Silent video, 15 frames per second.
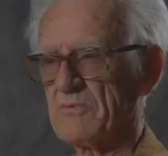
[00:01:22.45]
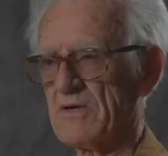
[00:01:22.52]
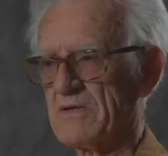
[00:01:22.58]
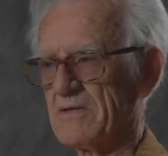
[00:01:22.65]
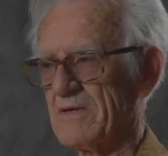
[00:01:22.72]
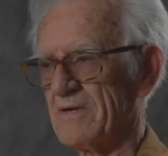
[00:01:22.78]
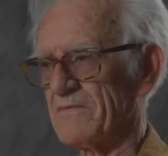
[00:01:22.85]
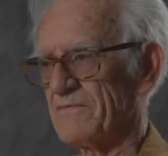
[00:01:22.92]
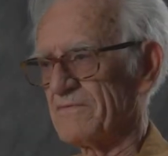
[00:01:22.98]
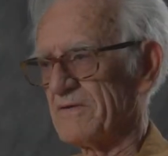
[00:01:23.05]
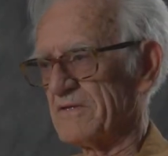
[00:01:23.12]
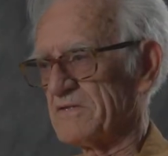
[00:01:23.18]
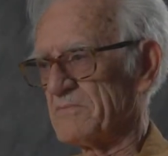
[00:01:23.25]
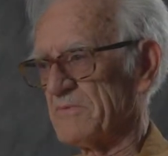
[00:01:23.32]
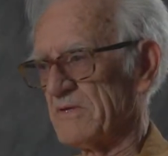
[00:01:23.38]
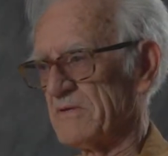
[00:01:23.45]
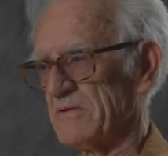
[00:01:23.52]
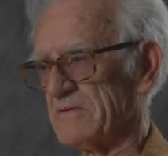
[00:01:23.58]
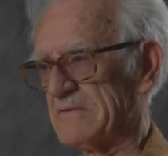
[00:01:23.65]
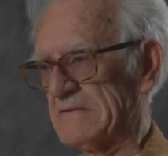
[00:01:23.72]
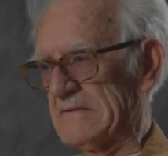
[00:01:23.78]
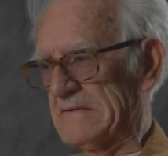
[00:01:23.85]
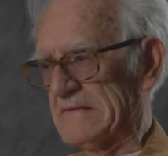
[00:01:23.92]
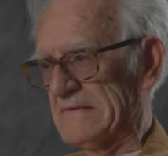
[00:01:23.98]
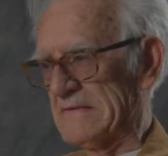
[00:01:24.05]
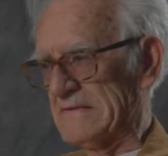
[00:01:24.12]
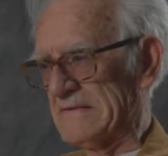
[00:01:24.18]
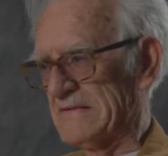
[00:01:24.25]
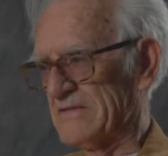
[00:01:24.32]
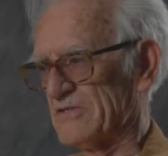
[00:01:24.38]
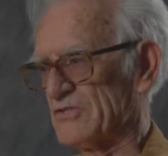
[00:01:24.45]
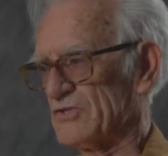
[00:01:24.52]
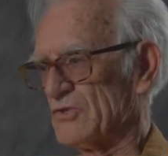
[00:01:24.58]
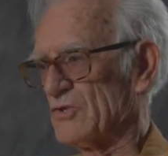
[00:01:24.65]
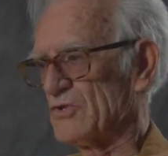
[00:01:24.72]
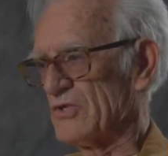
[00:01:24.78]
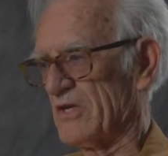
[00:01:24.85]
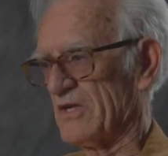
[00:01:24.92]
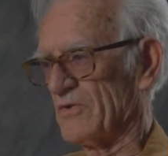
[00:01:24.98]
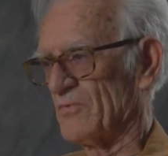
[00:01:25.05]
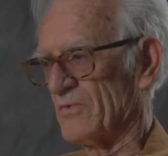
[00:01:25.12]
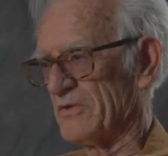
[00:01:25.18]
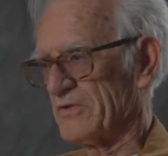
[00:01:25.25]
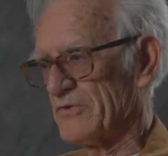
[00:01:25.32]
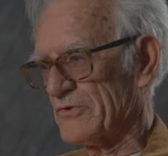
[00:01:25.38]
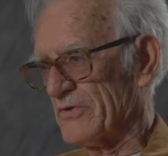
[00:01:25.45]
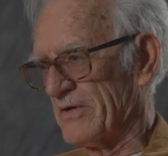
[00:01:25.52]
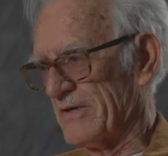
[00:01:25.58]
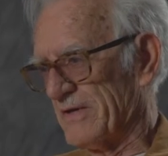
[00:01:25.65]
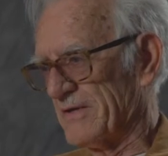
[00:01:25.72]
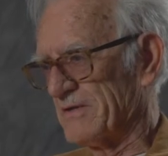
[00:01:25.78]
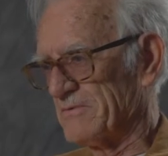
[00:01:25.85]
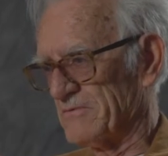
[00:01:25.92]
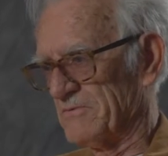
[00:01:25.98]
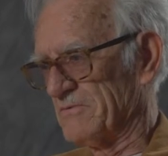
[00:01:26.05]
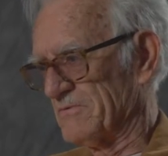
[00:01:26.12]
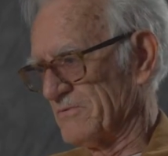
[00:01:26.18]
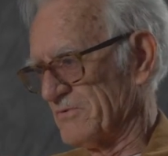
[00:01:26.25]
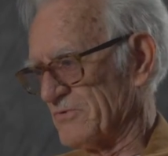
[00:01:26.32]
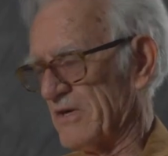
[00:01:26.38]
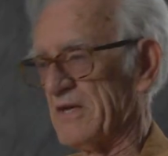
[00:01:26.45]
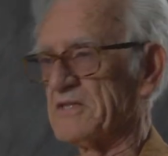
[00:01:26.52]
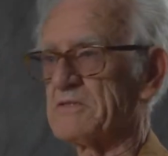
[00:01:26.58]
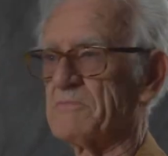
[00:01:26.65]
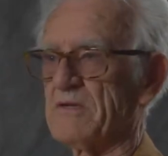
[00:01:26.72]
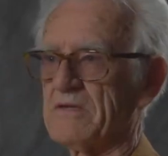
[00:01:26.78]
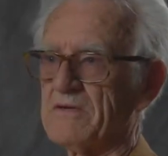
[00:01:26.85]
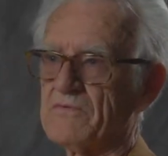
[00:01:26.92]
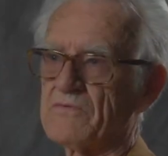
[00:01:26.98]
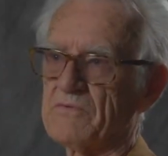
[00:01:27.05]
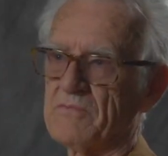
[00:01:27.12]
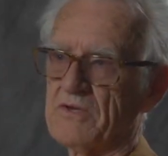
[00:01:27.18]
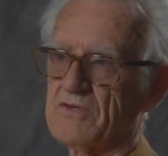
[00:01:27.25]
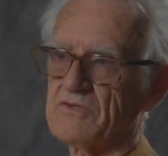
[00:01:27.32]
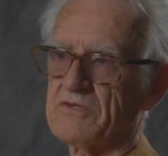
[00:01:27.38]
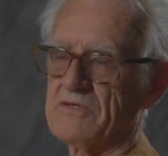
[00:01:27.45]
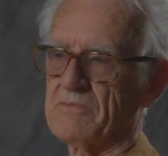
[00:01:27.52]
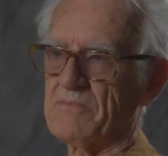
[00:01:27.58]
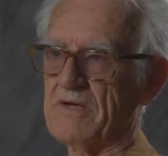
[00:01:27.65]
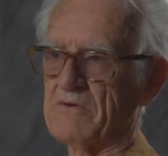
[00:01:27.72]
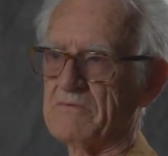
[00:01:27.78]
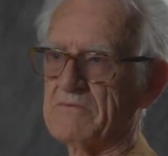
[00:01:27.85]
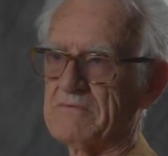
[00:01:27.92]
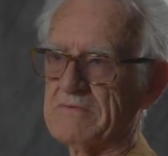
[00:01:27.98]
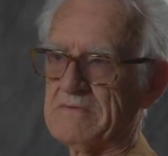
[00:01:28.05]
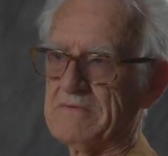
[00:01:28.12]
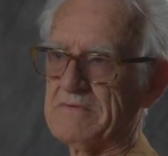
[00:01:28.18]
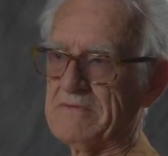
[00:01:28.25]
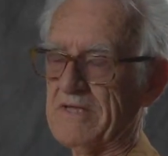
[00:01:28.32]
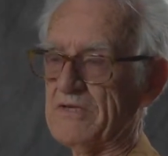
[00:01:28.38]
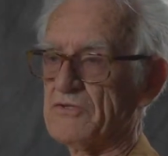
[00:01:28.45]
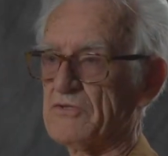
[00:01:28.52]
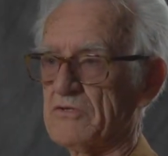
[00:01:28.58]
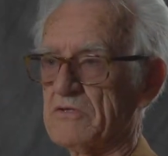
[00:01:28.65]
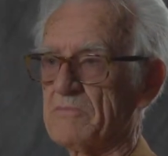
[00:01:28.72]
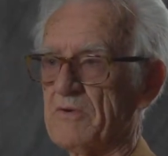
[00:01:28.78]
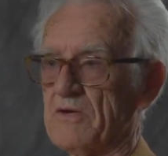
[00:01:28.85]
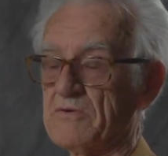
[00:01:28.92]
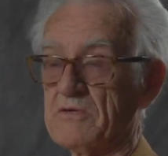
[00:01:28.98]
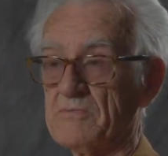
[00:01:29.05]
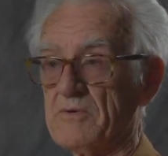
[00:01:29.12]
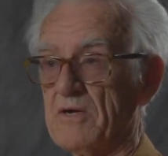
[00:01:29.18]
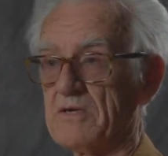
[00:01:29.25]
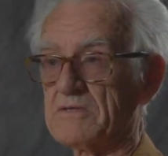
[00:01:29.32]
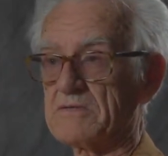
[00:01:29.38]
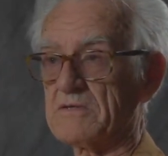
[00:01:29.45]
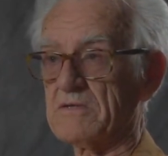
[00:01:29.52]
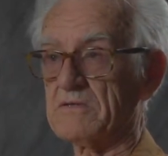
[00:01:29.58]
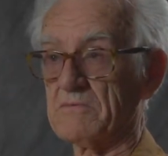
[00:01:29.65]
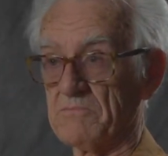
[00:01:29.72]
of my life has been associated with trying to transmit information about nature, about Nebraska,